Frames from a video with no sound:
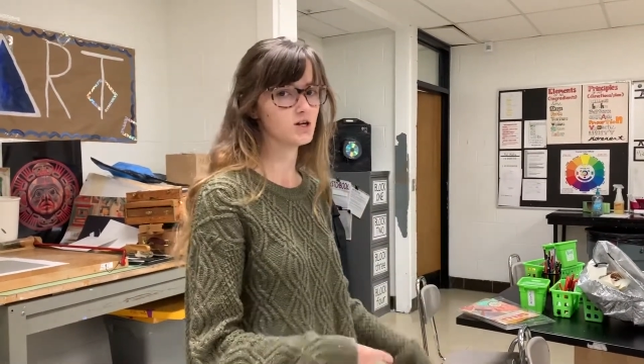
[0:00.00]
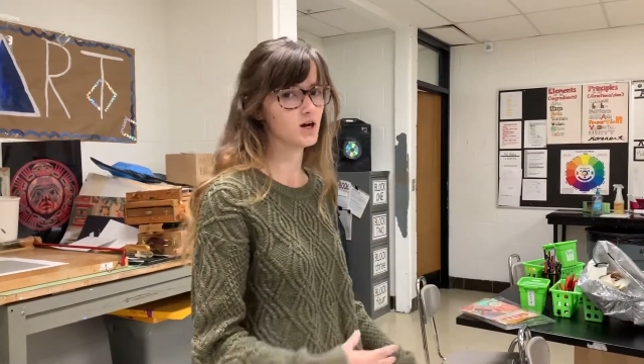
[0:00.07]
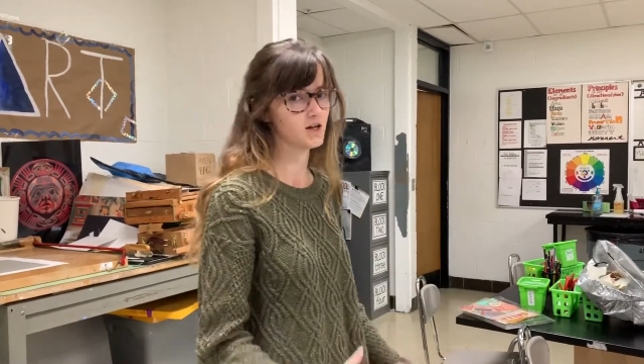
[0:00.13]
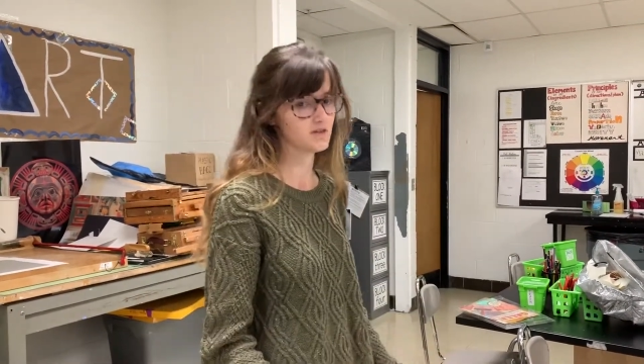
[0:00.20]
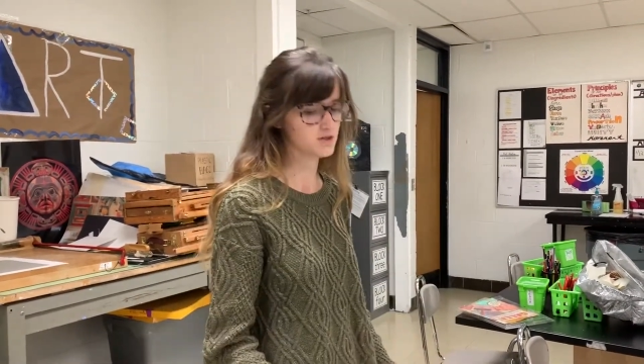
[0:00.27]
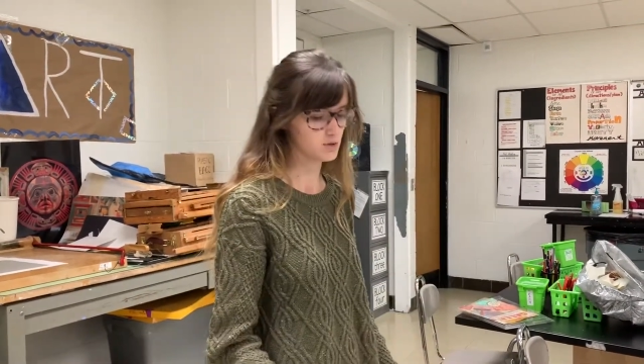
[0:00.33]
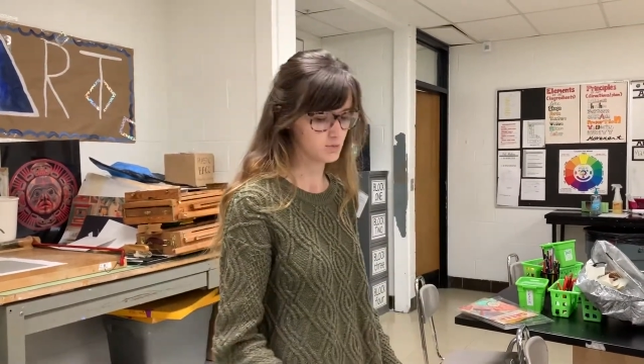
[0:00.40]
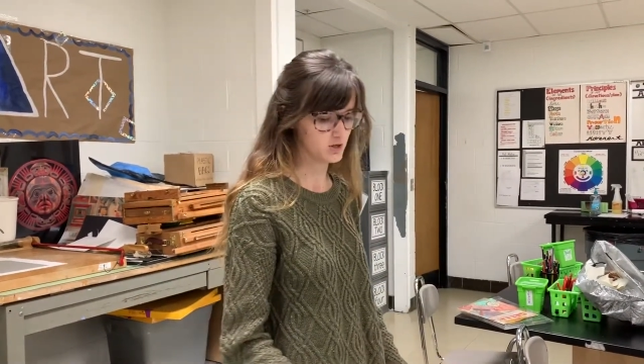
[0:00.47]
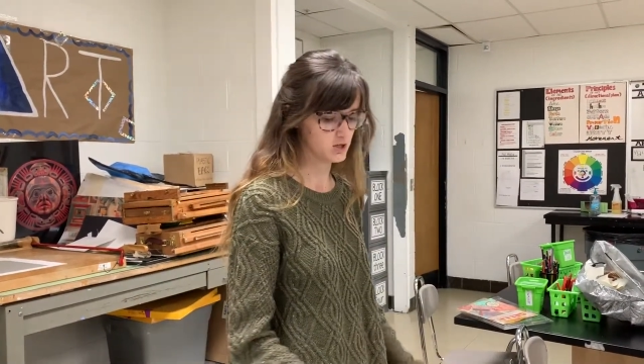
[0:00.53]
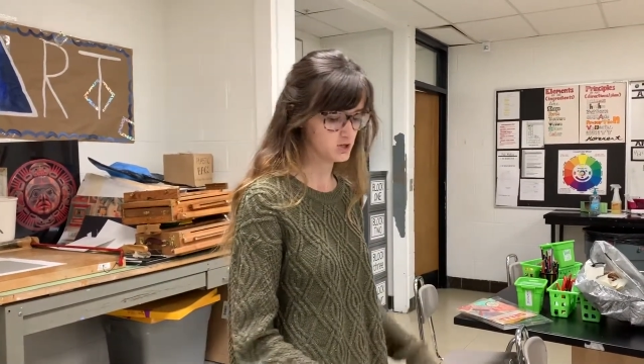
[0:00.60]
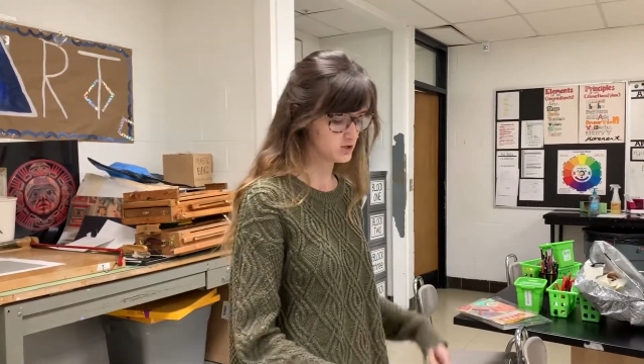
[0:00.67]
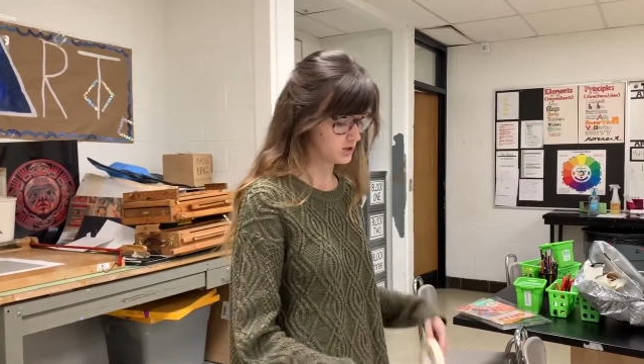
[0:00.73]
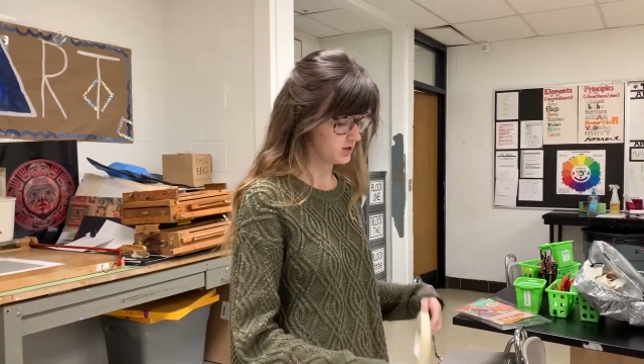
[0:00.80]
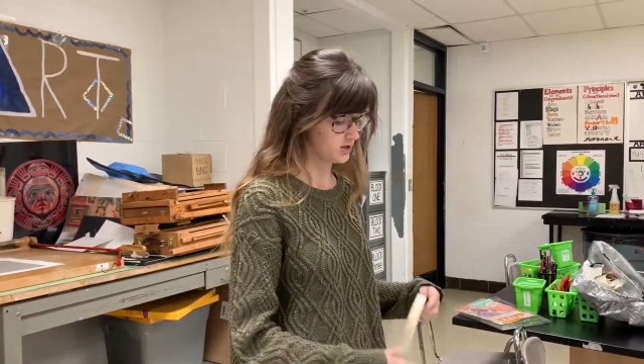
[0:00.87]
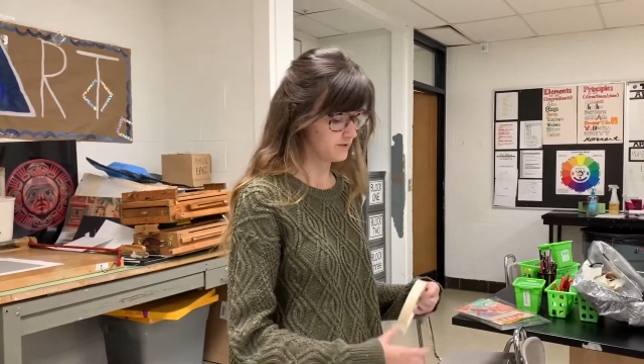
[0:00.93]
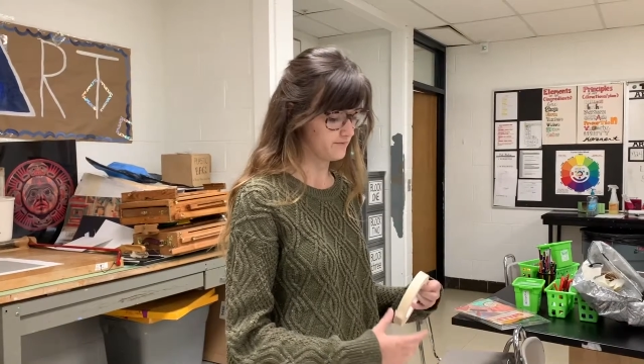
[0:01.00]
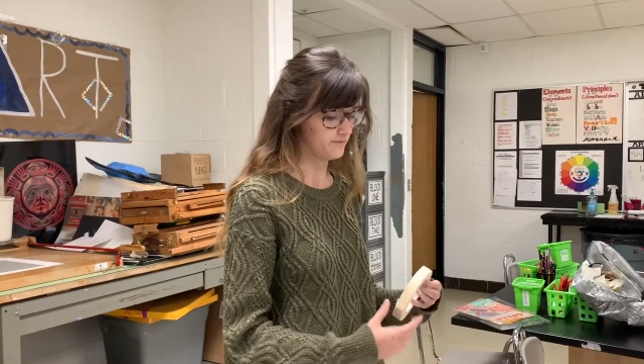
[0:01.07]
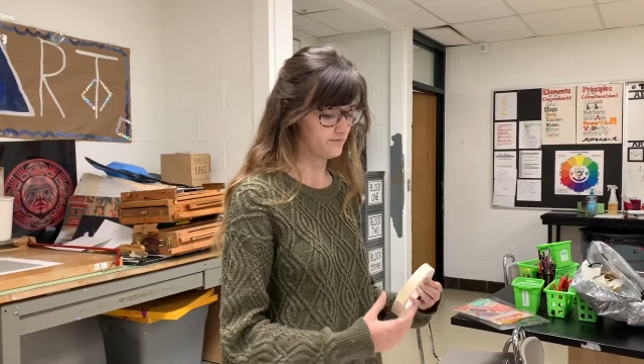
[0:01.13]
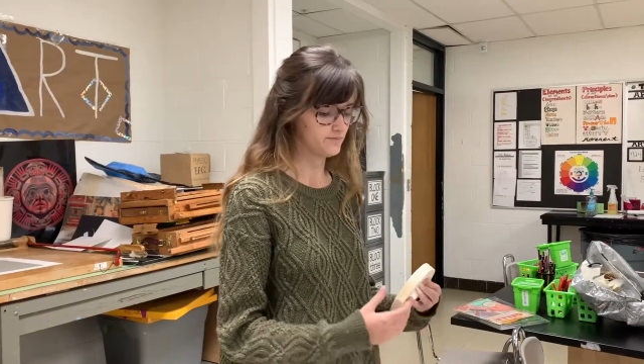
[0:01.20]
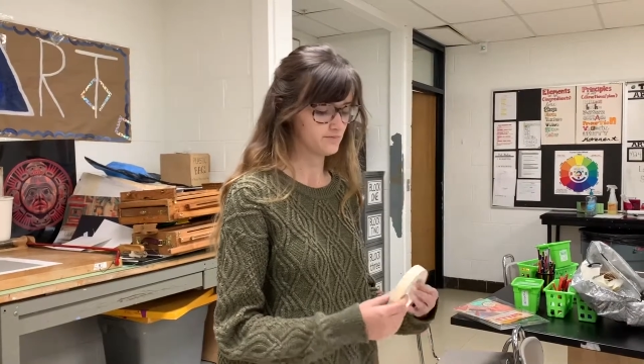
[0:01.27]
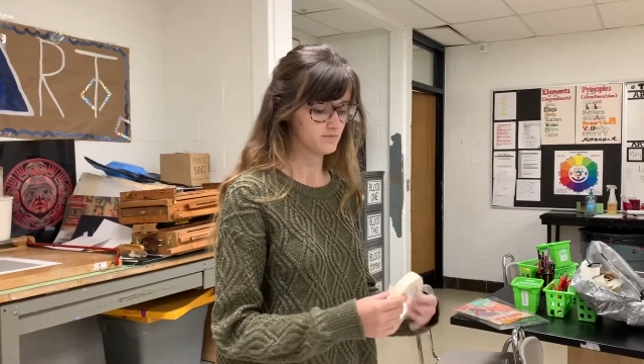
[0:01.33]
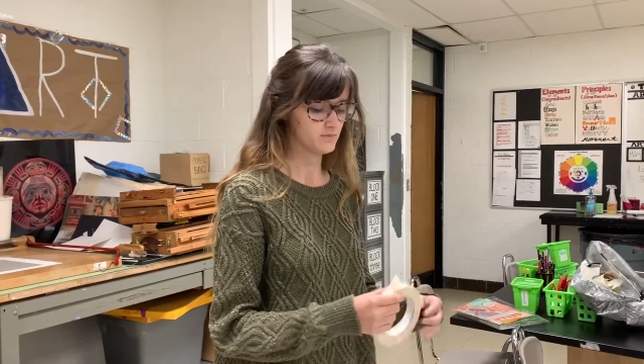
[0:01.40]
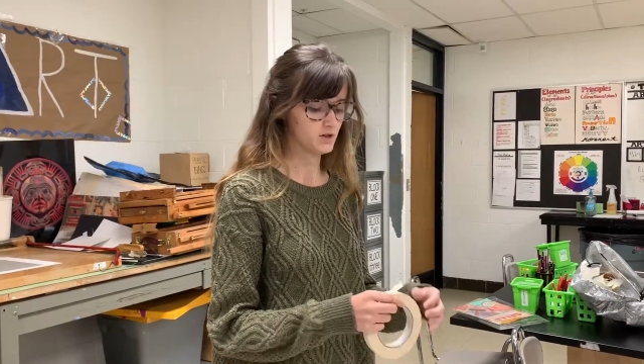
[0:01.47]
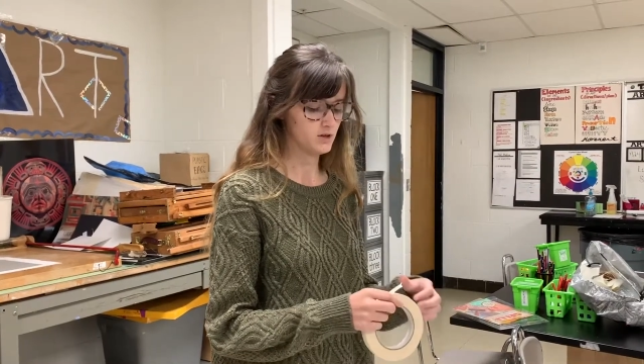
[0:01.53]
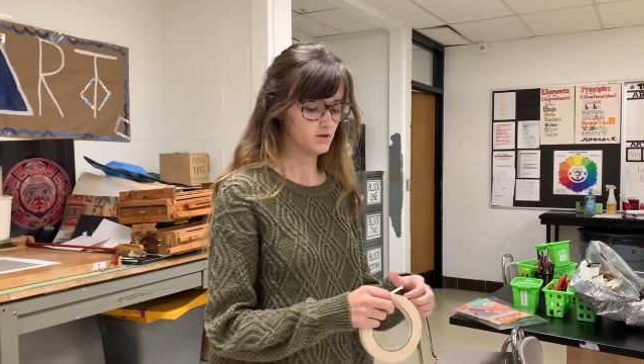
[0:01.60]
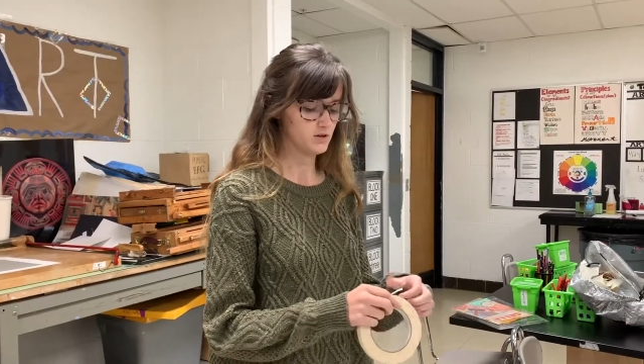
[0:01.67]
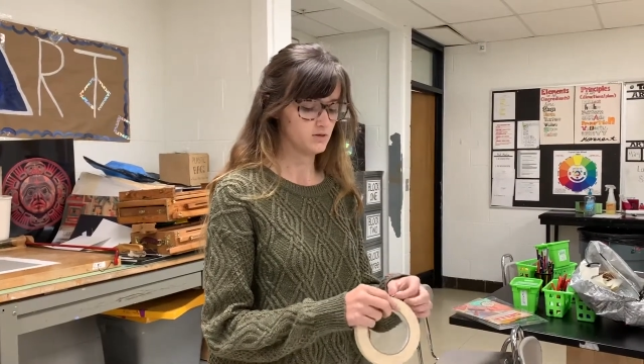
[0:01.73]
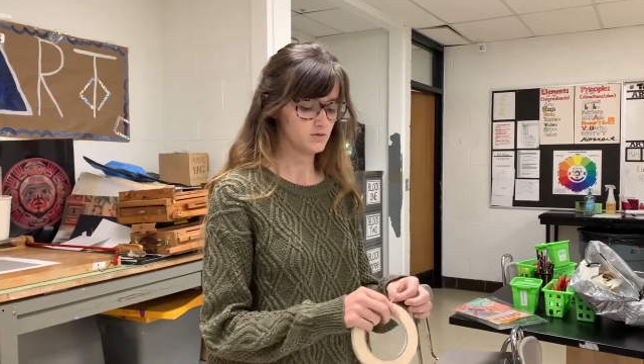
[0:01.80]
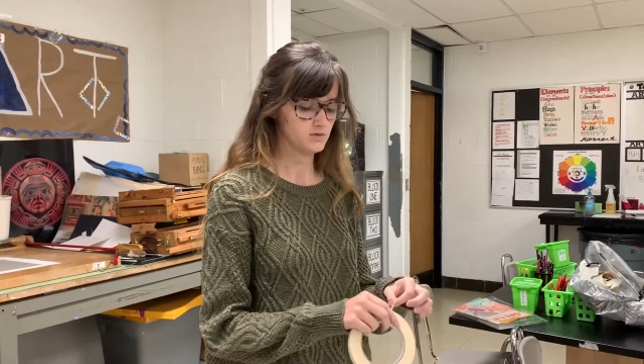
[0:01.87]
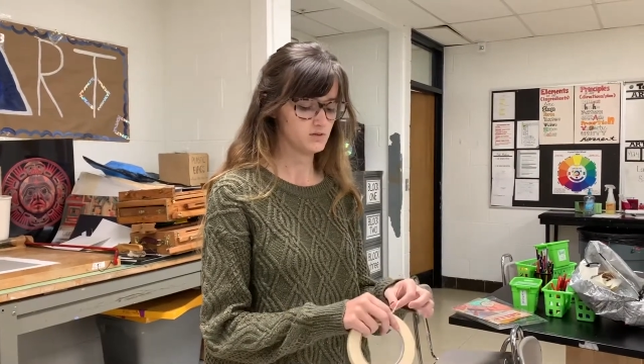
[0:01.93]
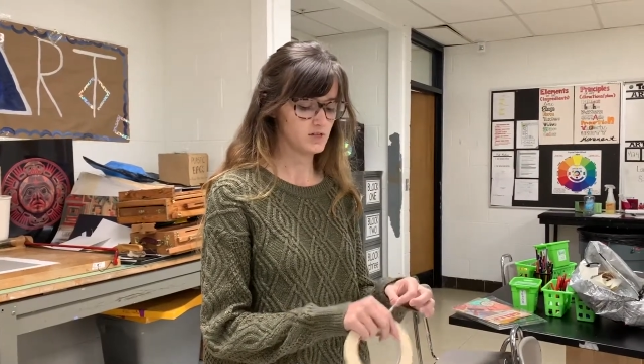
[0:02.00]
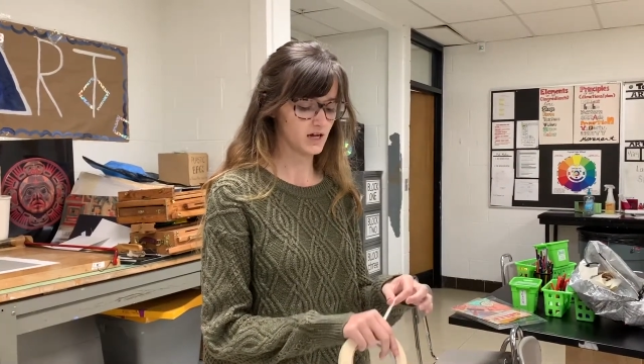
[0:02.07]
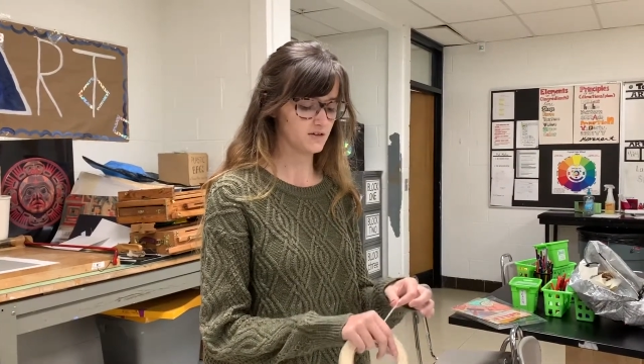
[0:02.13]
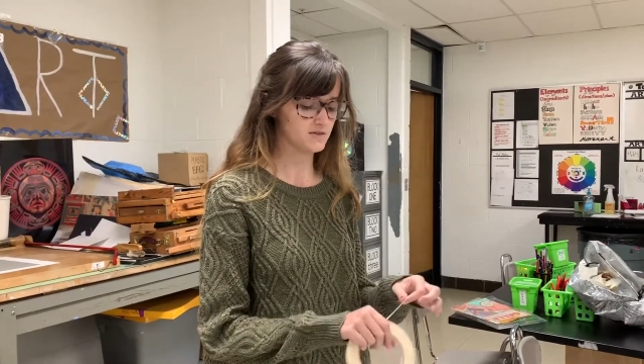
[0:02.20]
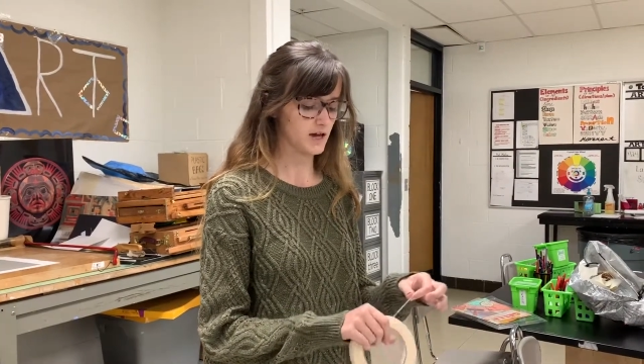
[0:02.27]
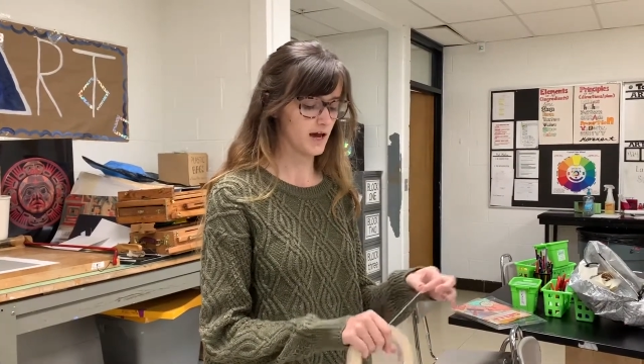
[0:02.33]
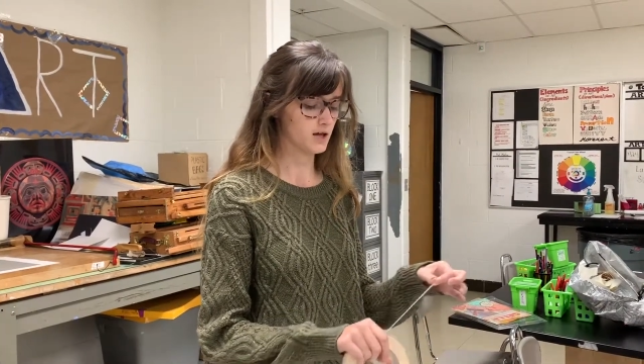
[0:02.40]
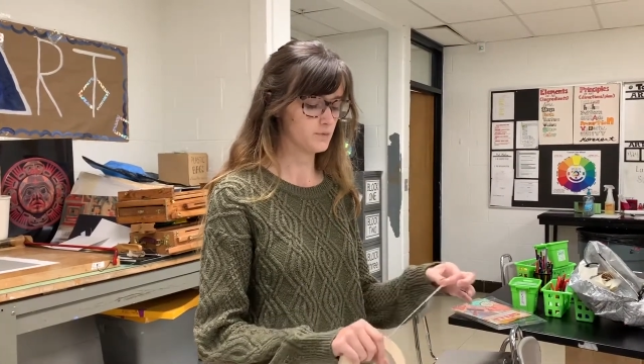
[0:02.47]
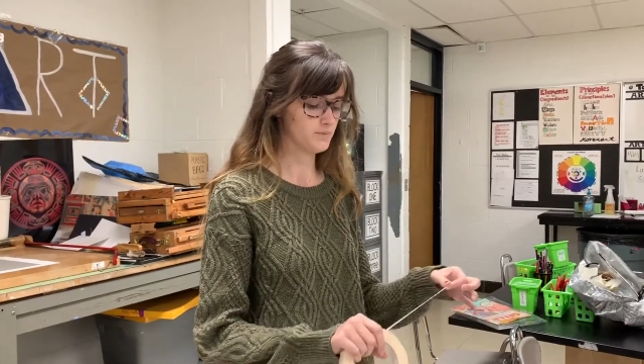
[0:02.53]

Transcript: not so much textile.